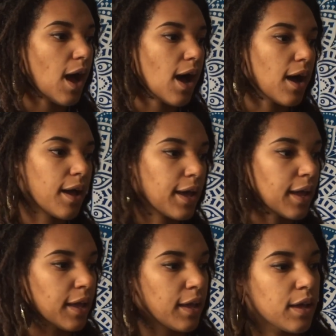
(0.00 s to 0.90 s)

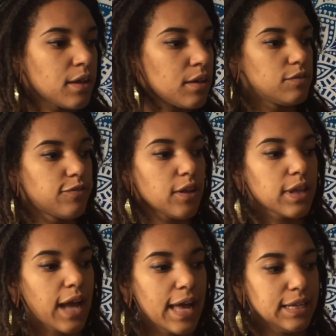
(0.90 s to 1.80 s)
I felt
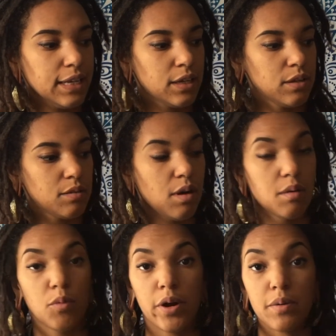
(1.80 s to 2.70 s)
like I needed
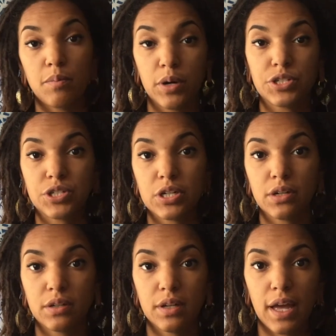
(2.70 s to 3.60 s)
more
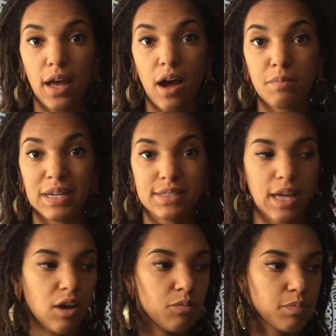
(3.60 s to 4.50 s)
moisture on my
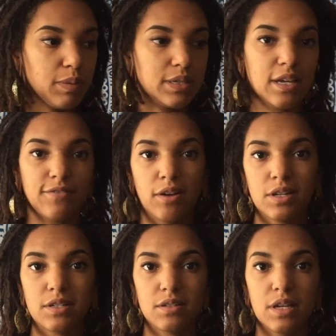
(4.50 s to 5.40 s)
scalp because I
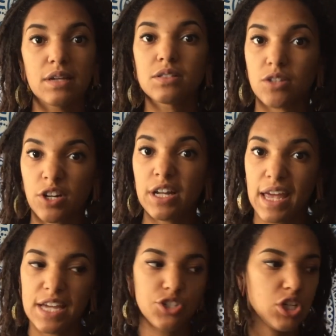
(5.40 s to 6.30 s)
found it started to
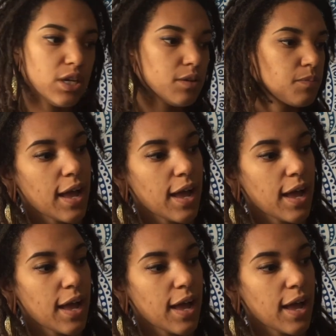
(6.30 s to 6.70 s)
get itchy.